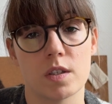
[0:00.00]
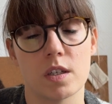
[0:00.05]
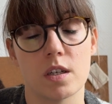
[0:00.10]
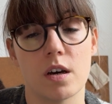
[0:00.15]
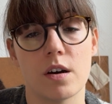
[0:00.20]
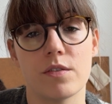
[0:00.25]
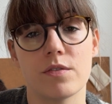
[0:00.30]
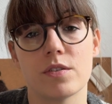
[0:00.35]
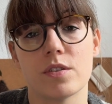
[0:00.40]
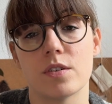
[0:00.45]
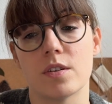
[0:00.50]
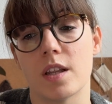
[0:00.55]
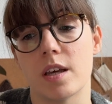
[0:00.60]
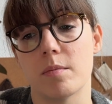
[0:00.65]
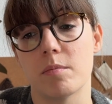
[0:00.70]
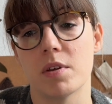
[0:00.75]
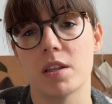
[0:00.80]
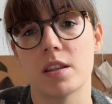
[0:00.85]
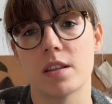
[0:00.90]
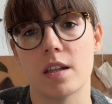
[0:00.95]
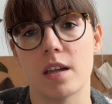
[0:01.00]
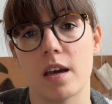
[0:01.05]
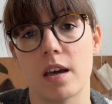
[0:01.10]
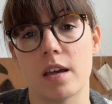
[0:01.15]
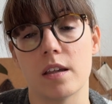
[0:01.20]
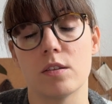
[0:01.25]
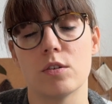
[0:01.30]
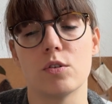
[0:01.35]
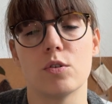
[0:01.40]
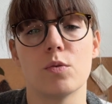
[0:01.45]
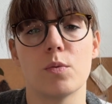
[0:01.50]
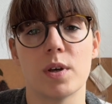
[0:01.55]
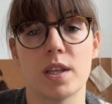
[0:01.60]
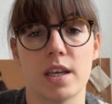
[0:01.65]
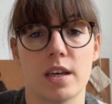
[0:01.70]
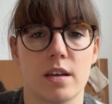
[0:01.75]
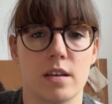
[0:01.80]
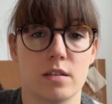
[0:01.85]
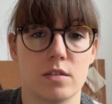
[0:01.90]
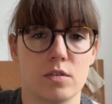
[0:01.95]
it off. So that meant that I knew when
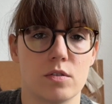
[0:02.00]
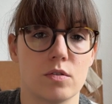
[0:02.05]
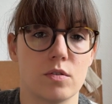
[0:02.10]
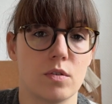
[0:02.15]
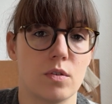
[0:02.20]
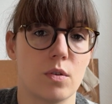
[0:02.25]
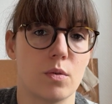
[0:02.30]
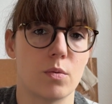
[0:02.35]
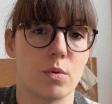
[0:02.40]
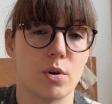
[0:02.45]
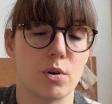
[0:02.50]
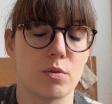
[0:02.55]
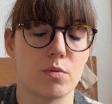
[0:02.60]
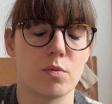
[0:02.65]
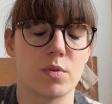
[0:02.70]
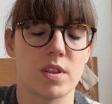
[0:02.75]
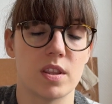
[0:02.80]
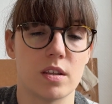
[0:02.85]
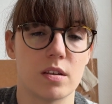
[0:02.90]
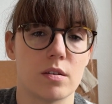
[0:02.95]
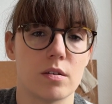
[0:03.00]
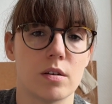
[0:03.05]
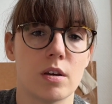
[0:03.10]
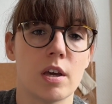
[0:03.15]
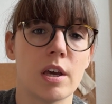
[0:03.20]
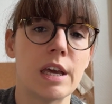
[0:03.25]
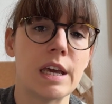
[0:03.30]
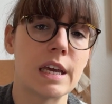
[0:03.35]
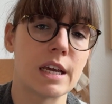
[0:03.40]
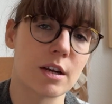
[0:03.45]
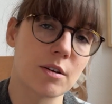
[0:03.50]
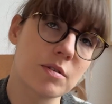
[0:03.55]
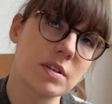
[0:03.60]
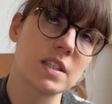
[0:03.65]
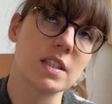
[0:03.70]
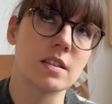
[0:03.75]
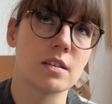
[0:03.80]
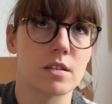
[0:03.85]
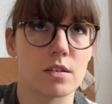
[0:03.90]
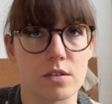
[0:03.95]
I had to do the row with the
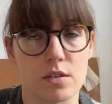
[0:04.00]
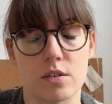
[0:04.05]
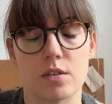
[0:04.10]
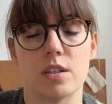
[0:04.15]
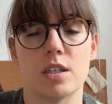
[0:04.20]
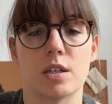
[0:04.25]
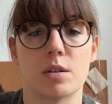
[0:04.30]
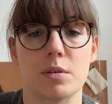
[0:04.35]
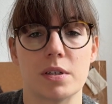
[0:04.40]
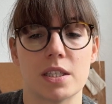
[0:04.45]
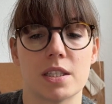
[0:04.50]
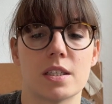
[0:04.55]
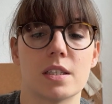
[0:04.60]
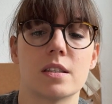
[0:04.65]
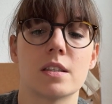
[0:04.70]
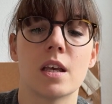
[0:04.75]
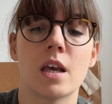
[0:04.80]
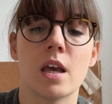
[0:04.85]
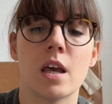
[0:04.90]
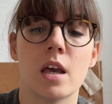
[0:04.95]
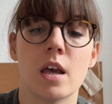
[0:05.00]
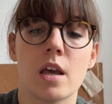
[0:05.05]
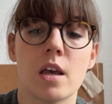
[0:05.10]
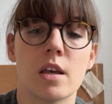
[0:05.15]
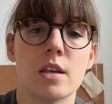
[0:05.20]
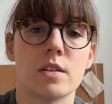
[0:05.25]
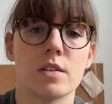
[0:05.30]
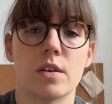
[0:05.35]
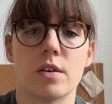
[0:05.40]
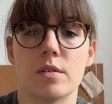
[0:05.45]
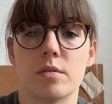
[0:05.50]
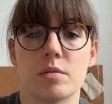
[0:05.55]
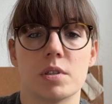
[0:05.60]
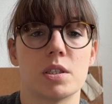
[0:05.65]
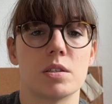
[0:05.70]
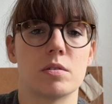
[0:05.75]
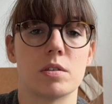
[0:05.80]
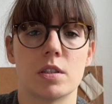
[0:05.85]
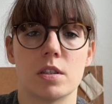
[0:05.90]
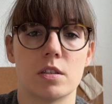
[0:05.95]
increases or the decreases. So it
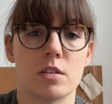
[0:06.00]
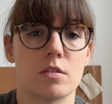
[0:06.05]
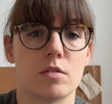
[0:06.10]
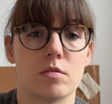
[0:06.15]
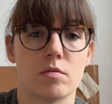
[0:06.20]
was just